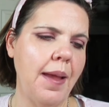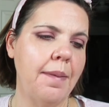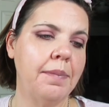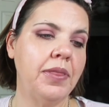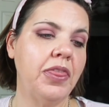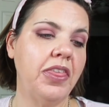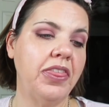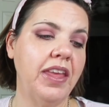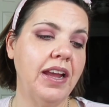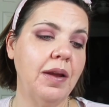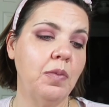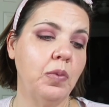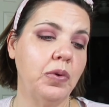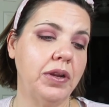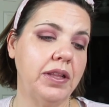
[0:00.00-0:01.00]
But the thing
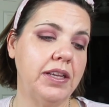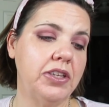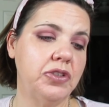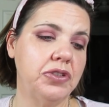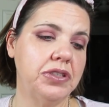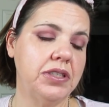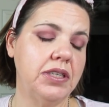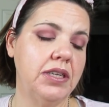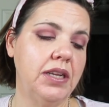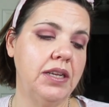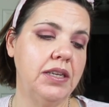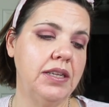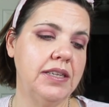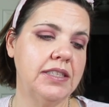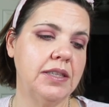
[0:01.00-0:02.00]
I'm really interested
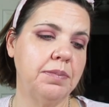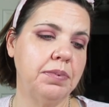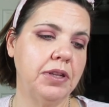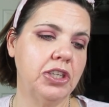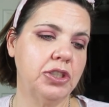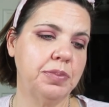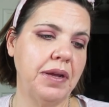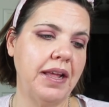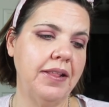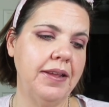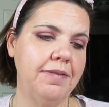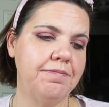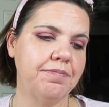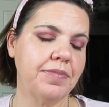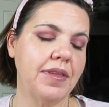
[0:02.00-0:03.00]
in is the blush
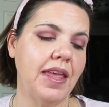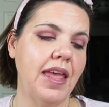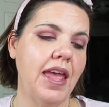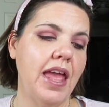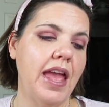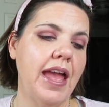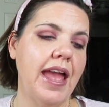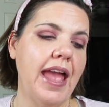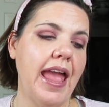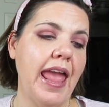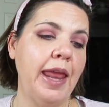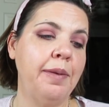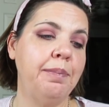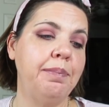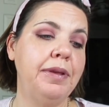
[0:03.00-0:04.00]
palette.
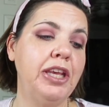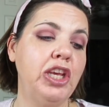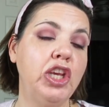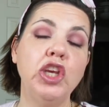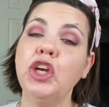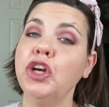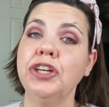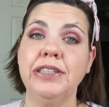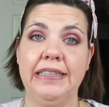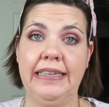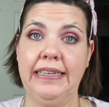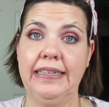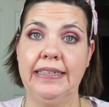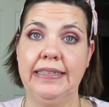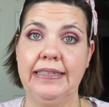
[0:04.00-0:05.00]
And
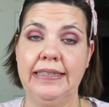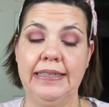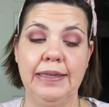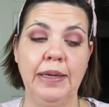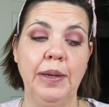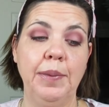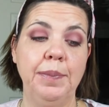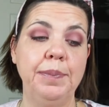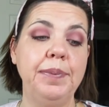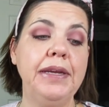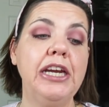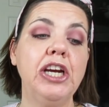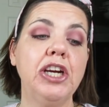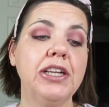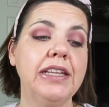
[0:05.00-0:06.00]
purely,
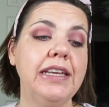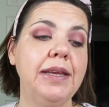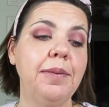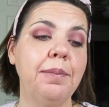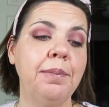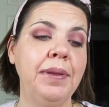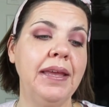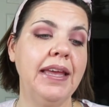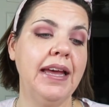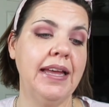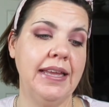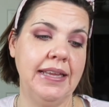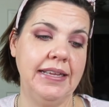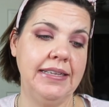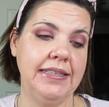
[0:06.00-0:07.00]
purely
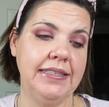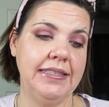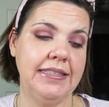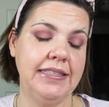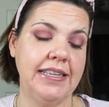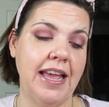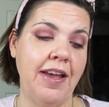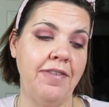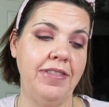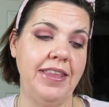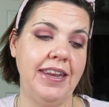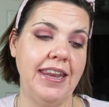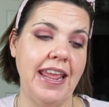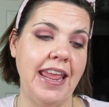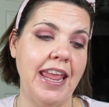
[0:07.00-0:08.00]
because of the
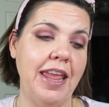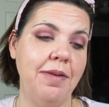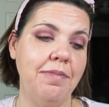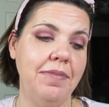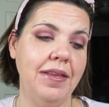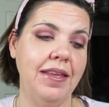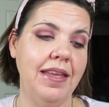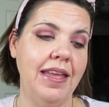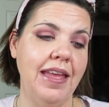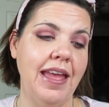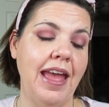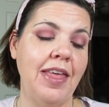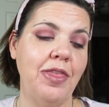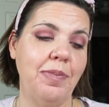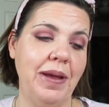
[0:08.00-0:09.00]
name
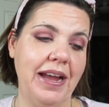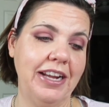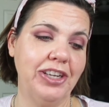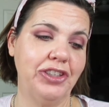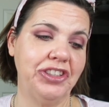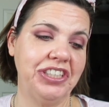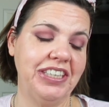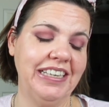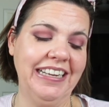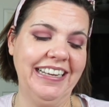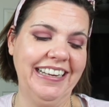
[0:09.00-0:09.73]
and the packaging.